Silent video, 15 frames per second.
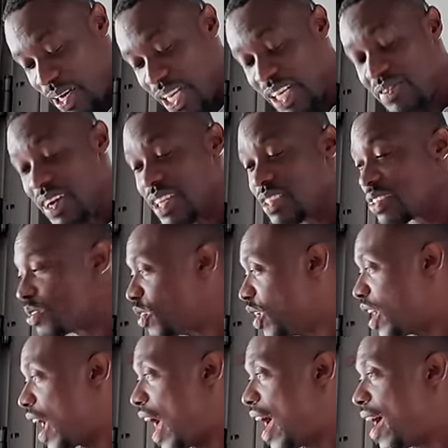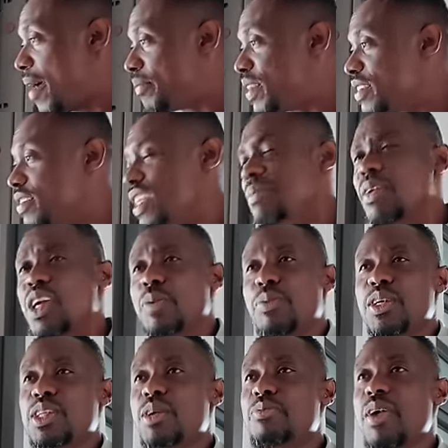gonna deliver this tour. Um, and said I'm gonna
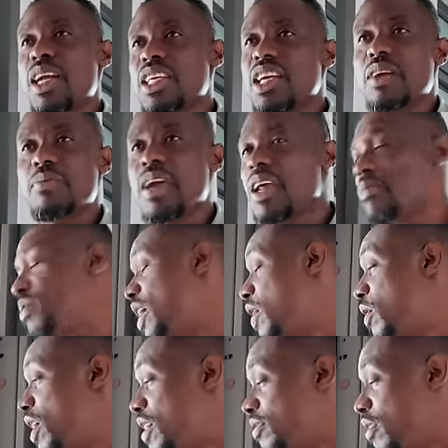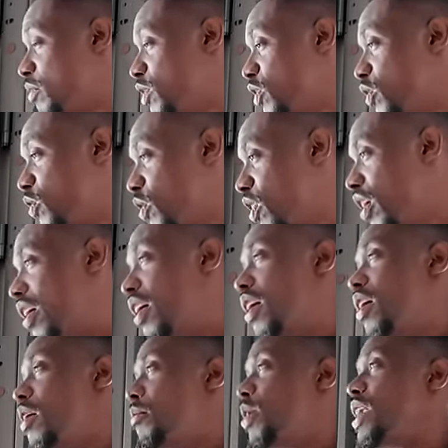put it up on Airbnb or whatever. I don't know,
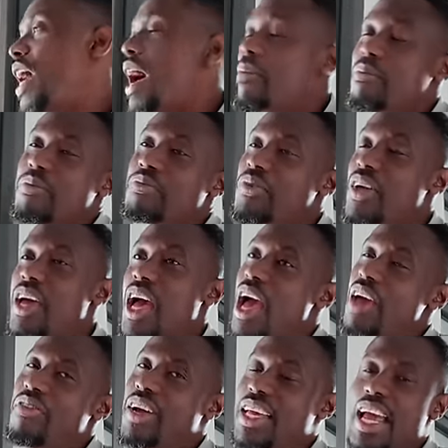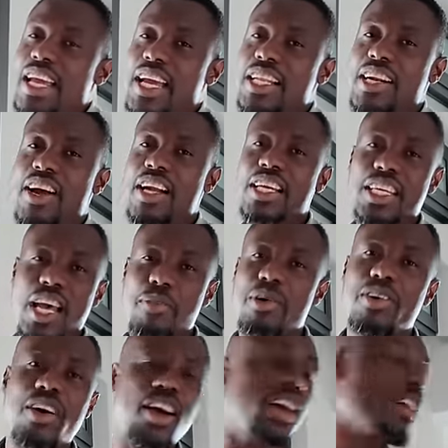but um, if I can get her on the
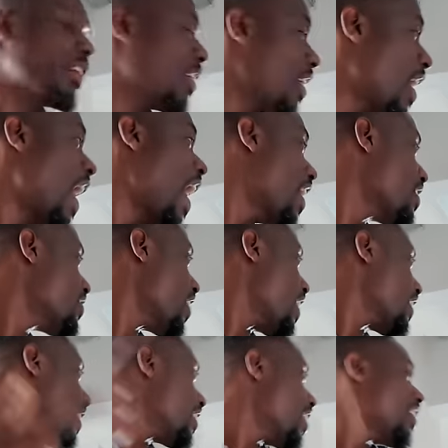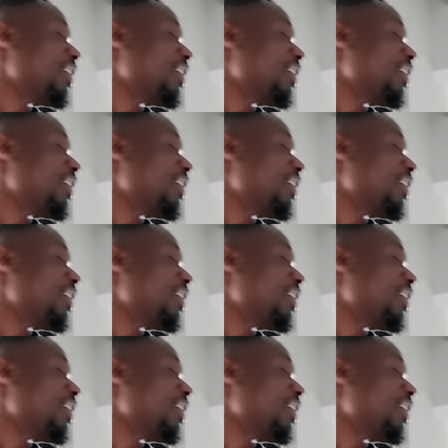camera, I'll try and get